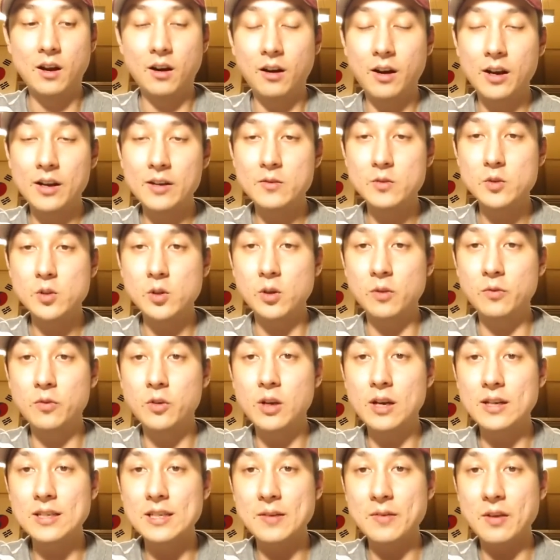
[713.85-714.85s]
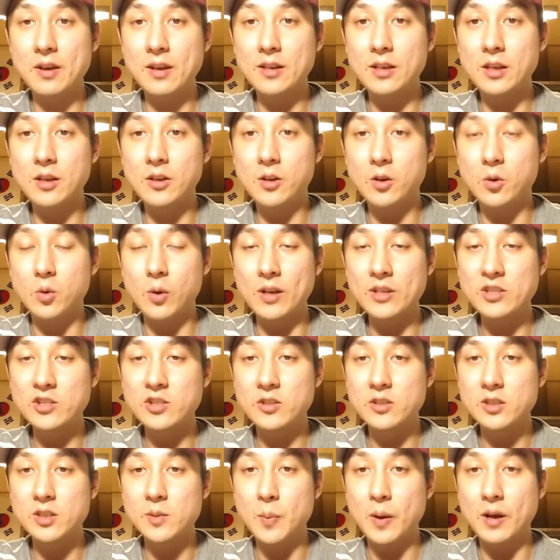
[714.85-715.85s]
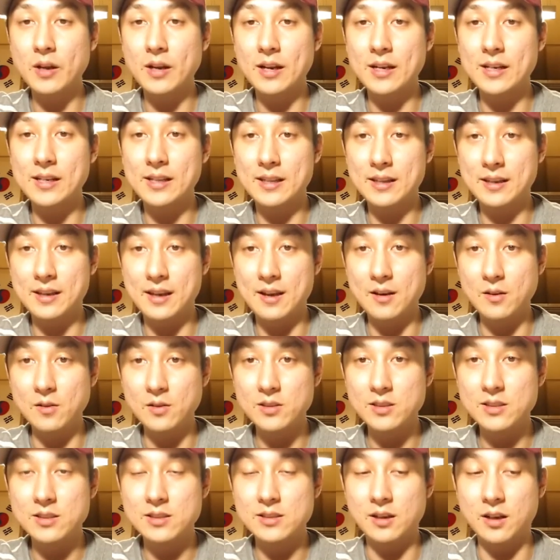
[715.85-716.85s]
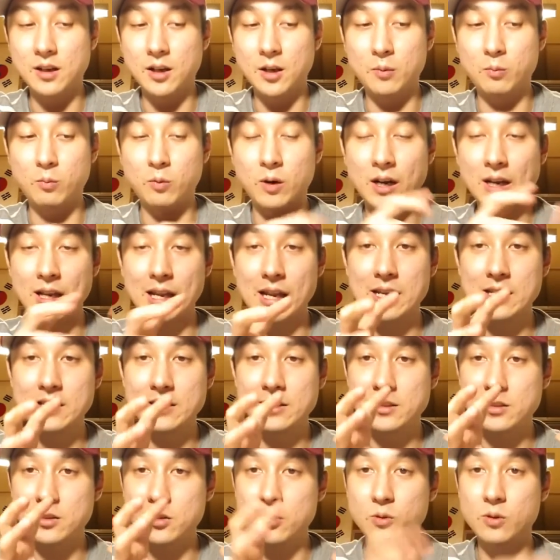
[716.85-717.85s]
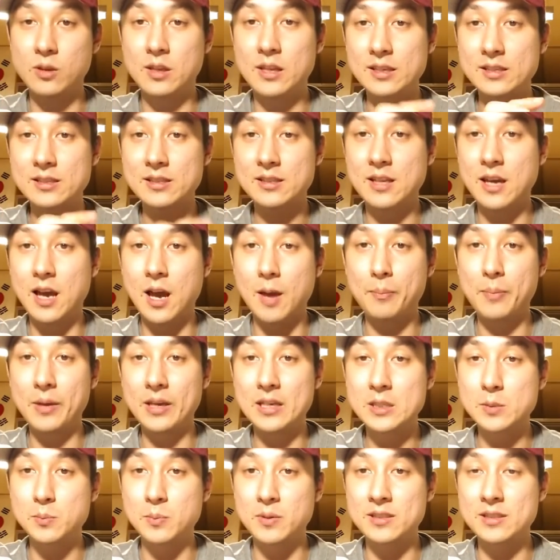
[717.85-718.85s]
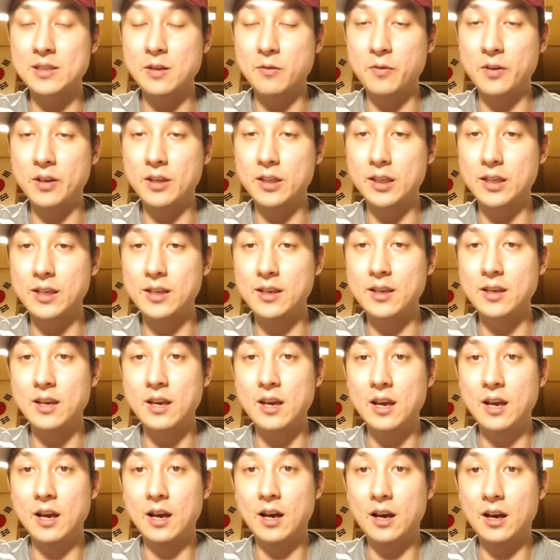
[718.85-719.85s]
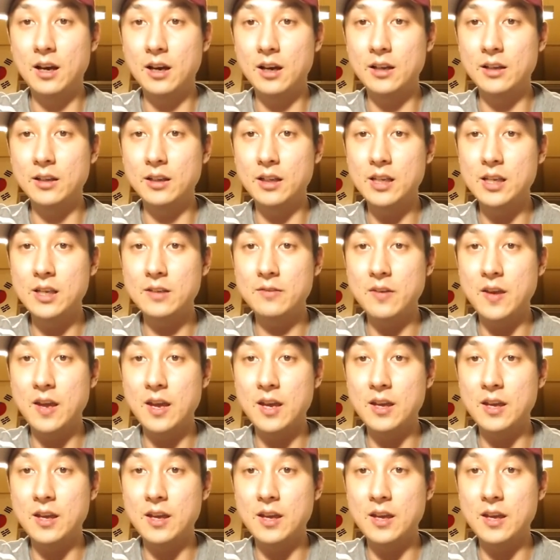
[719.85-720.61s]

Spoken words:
All right, so if you guys have any other questions about anything else related to this topic specifically, leave